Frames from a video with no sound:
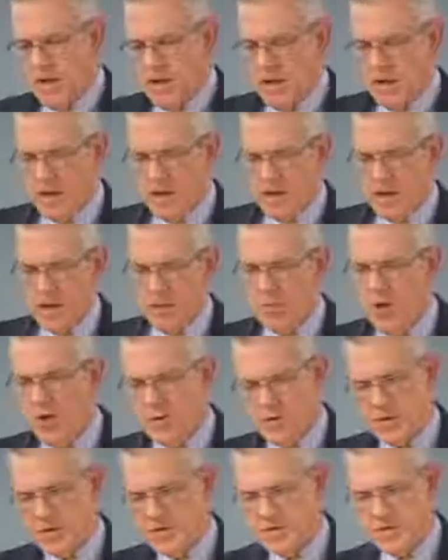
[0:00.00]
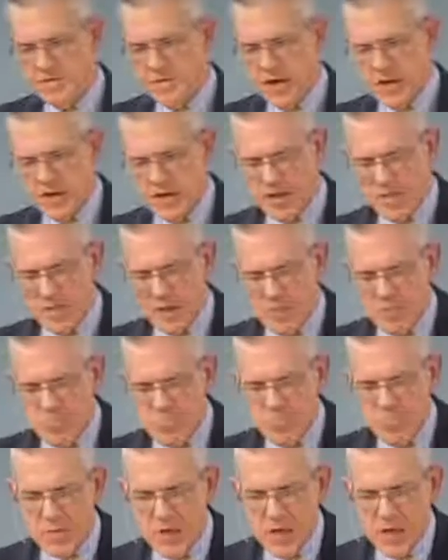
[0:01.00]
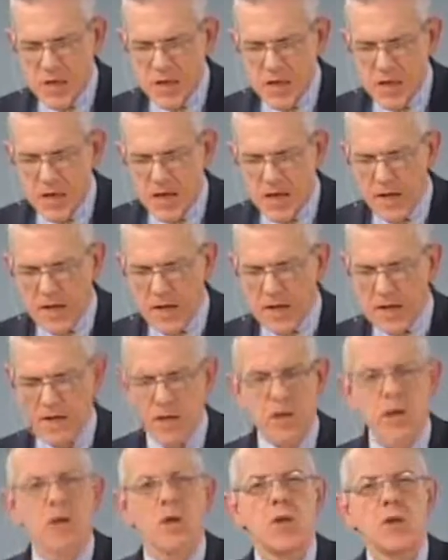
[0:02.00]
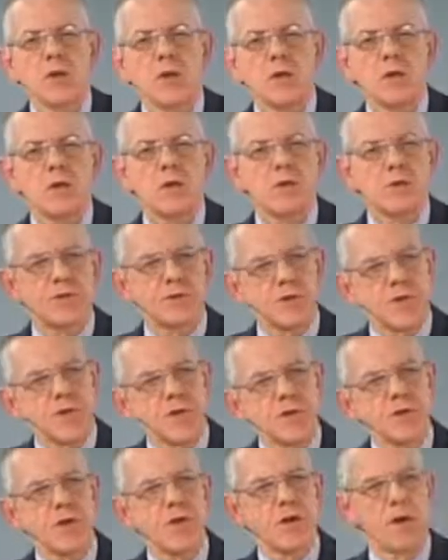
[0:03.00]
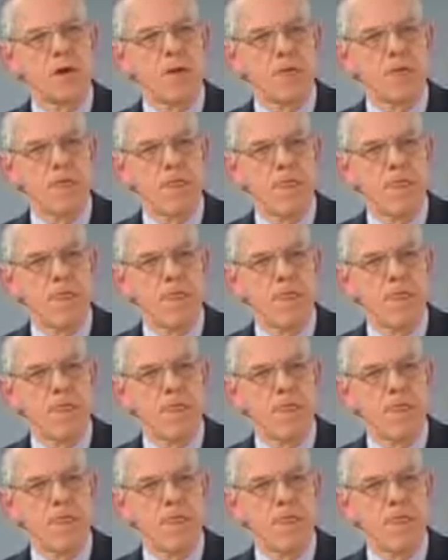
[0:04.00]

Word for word: uh, Malthus effect. I mean, uh, they said, you know, strange thing.